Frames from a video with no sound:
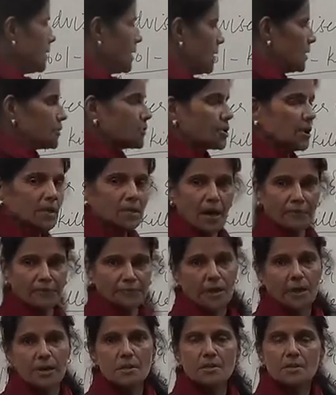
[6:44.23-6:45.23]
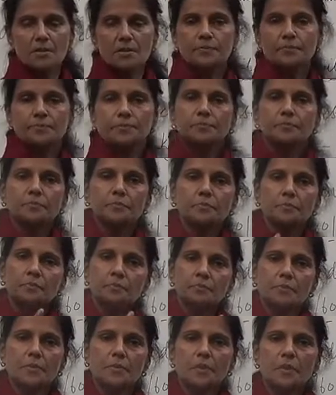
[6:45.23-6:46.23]
three daftars
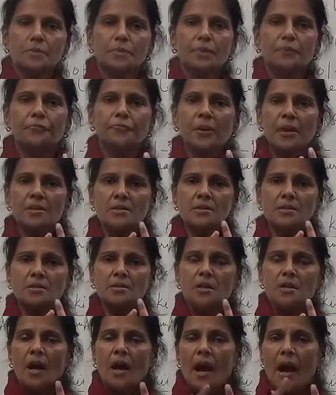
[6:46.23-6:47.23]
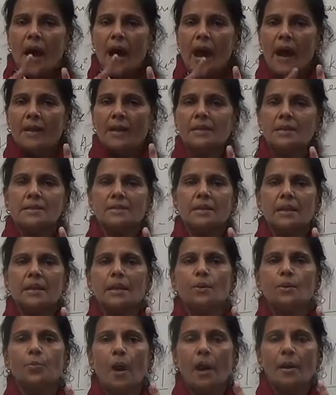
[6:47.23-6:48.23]
the first and the
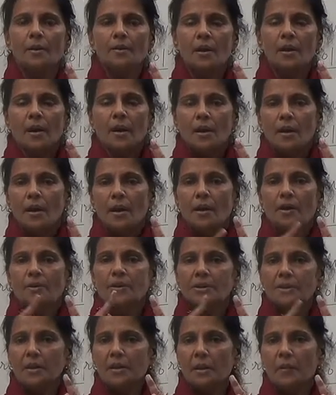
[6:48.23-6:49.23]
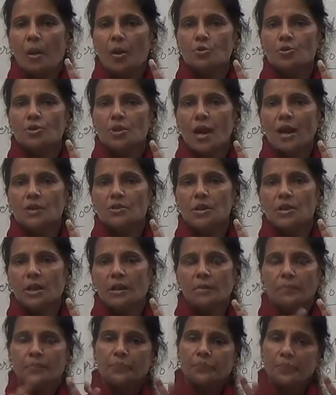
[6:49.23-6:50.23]
second one written about Shah Jahan,
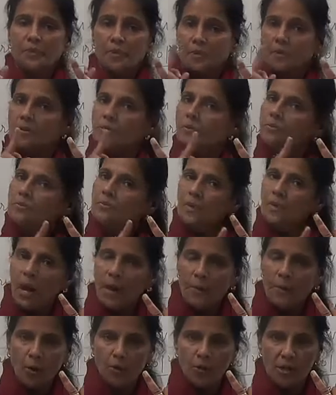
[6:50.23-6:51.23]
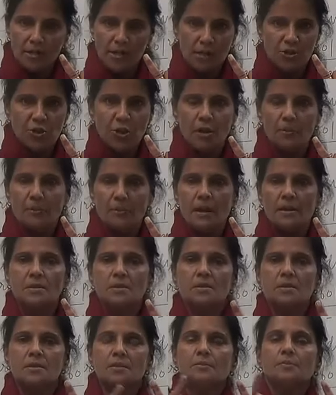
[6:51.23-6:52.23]
about his
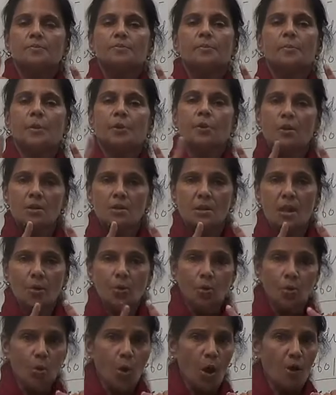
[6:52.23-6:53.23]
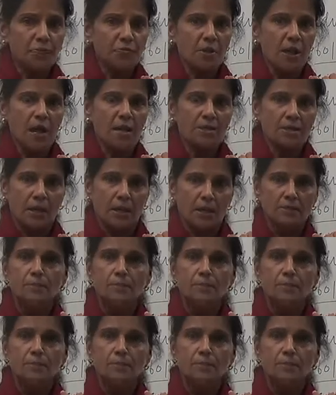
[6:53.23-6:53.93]
achievements, because the rule of Shah Jahan,